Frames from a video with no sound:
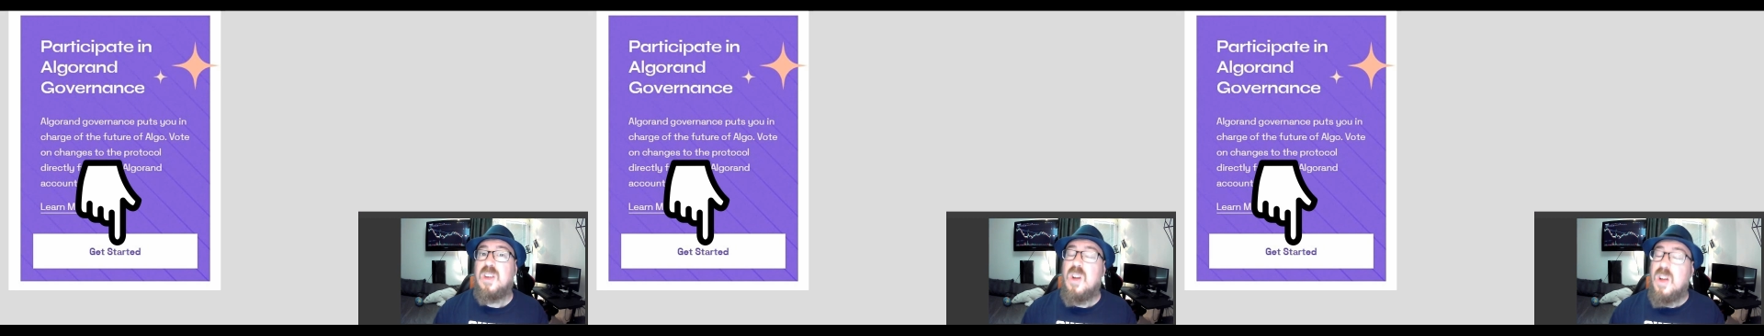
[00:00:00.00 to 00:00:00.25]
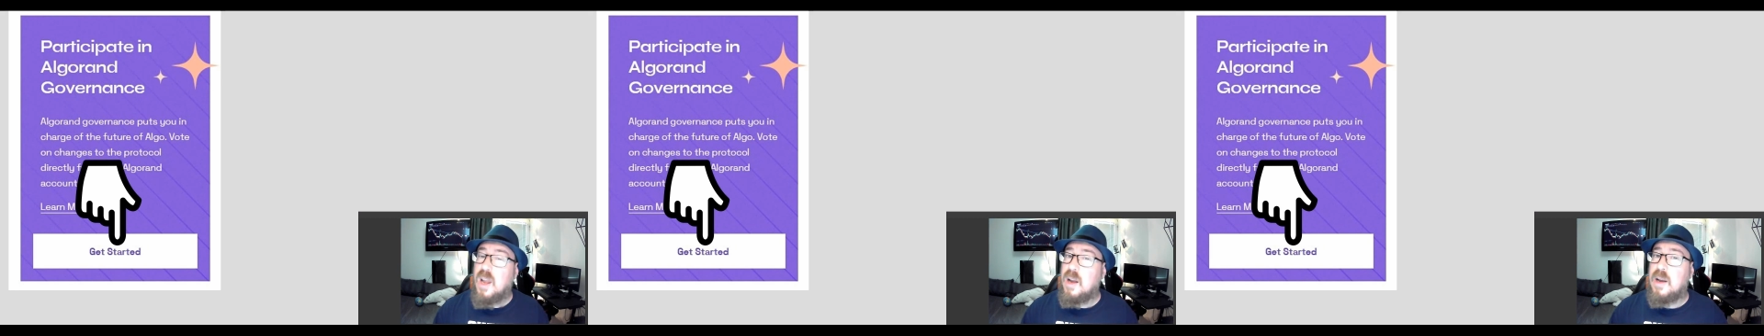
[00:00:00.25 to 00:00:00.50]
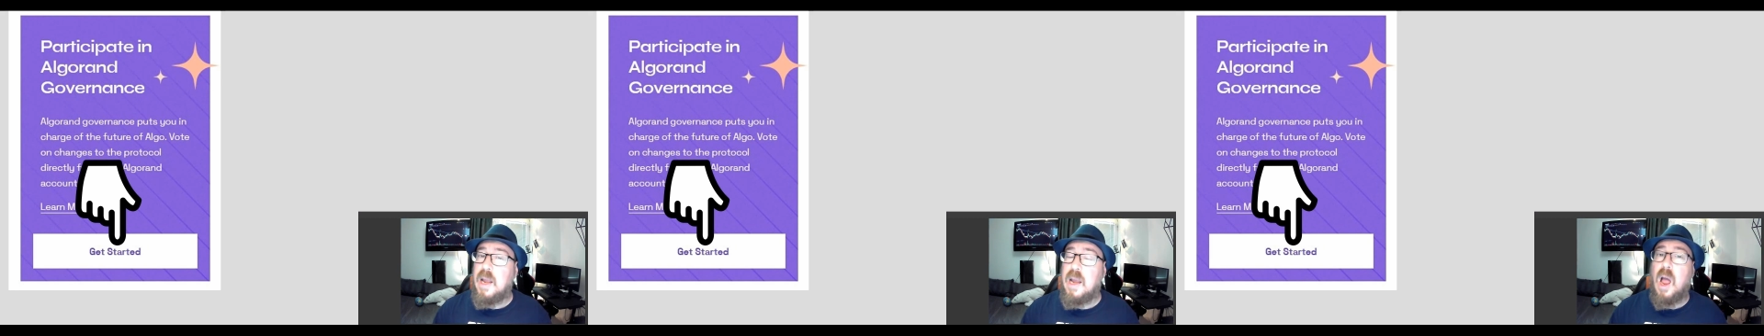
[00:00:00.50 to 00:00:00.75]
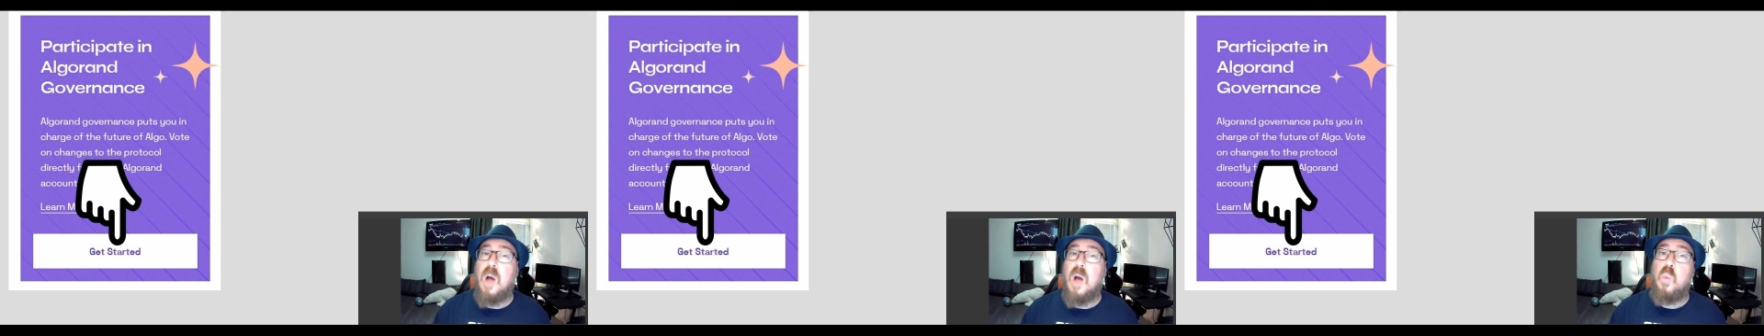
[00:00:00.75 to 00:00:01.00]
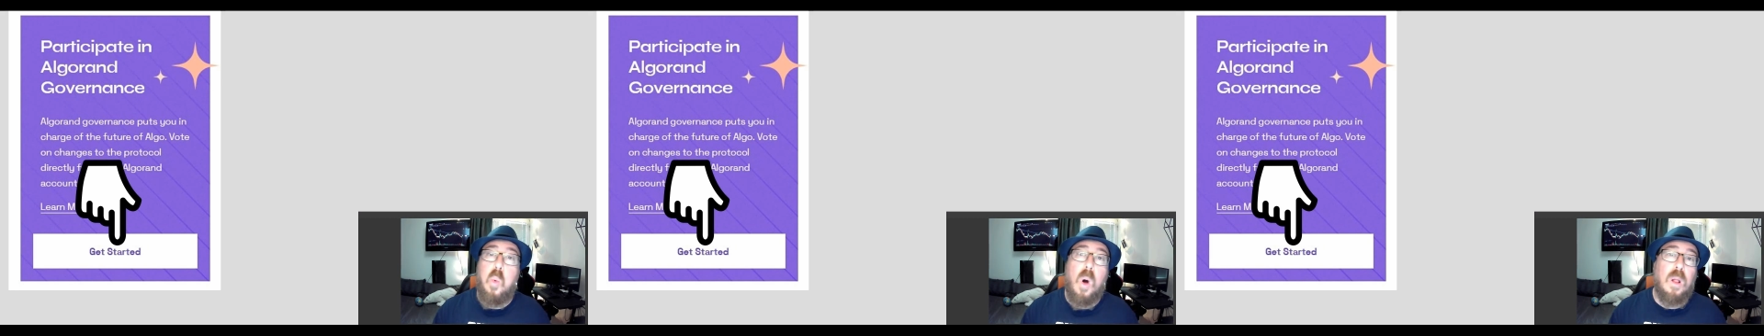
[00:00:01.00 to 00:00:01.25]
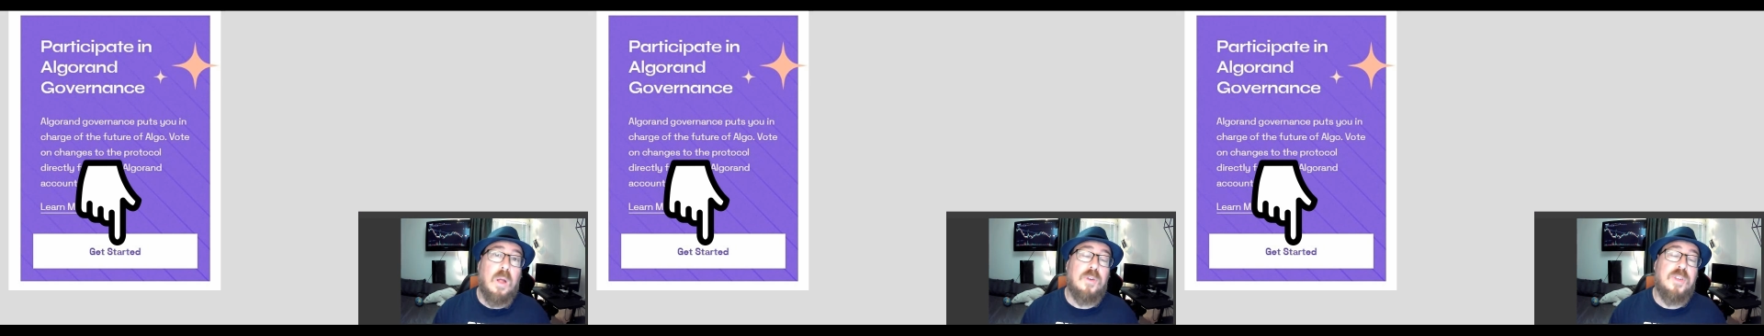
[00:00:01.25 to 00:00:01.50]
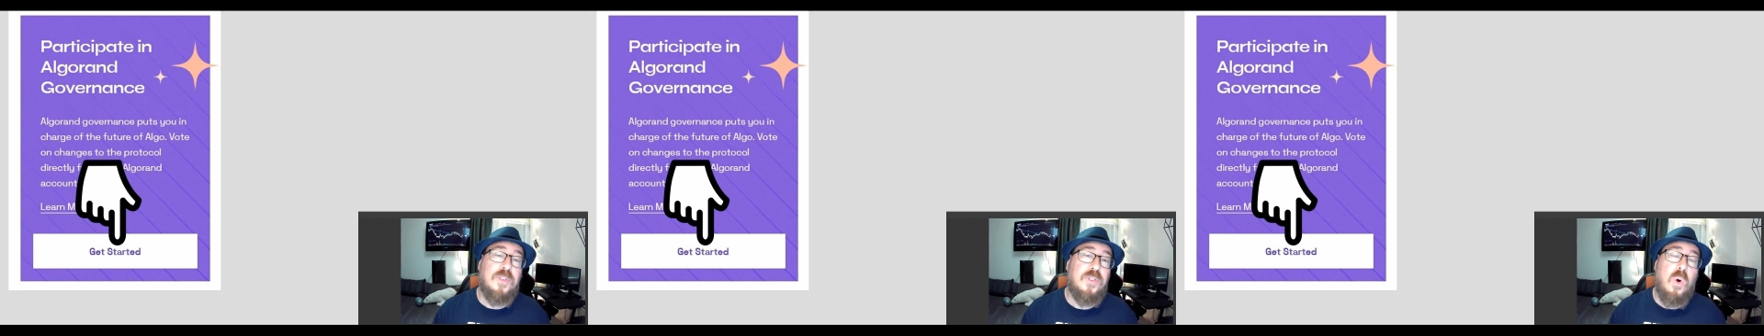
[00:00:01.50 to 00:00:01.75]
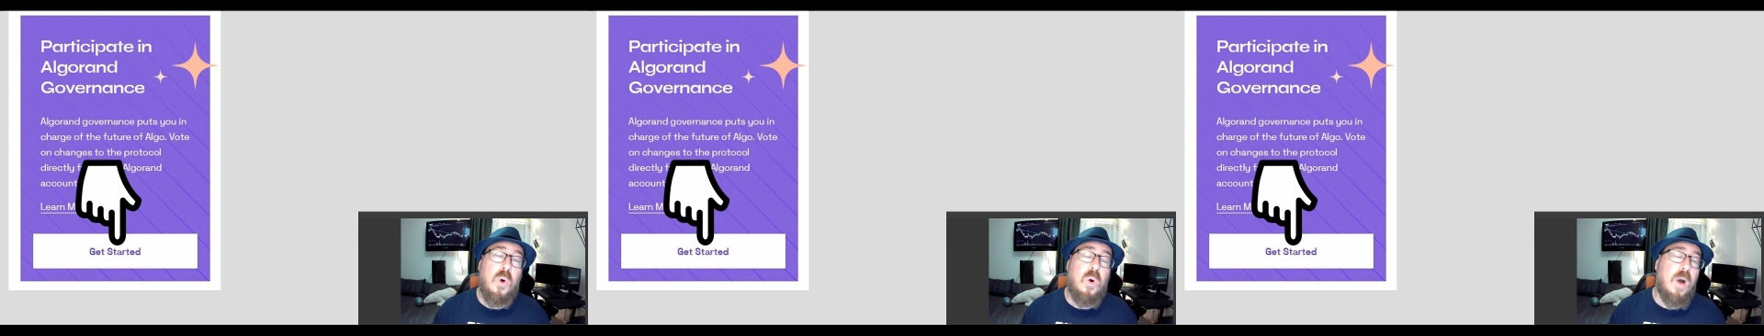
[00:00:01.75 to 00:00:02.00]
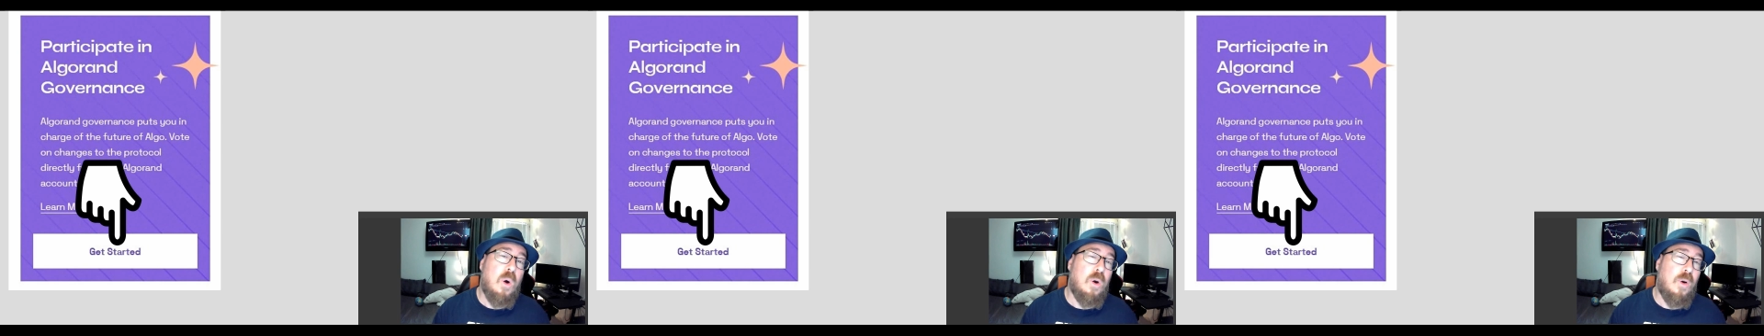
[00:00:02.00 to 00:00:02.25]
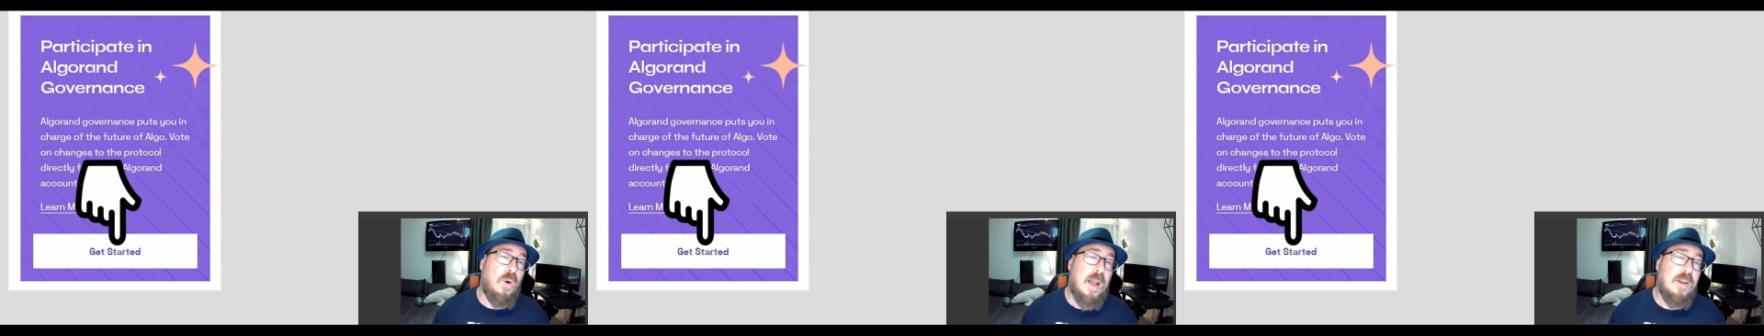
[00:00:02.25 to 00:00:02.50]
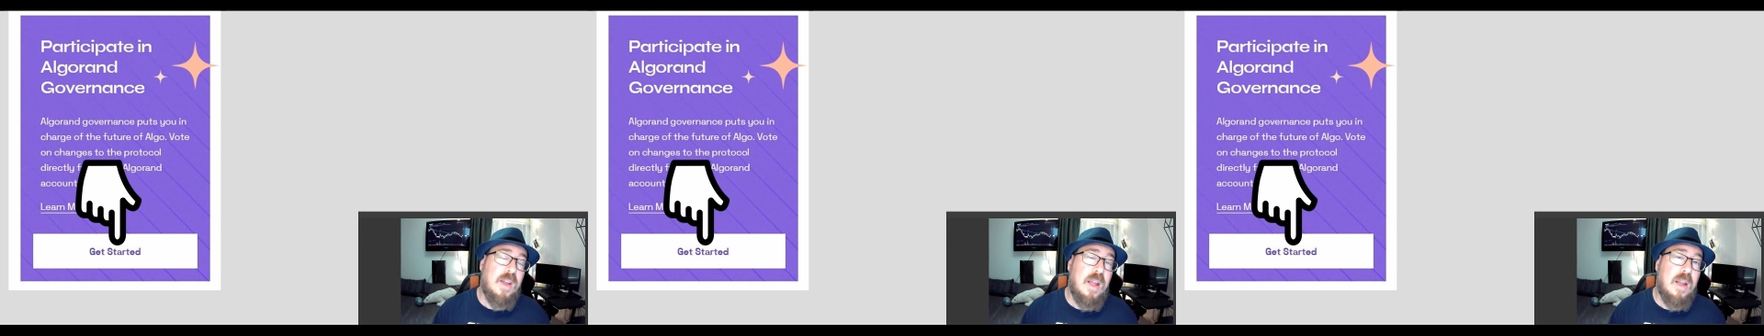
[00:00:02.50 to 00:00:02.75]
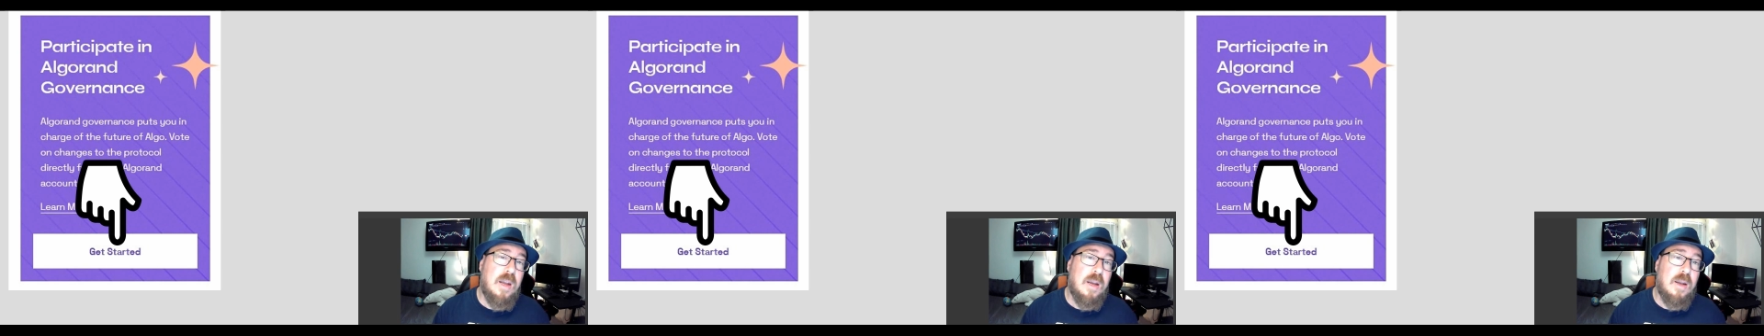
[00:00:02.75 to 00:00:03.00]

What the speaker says: You're going to need a wallet to store Algorand in.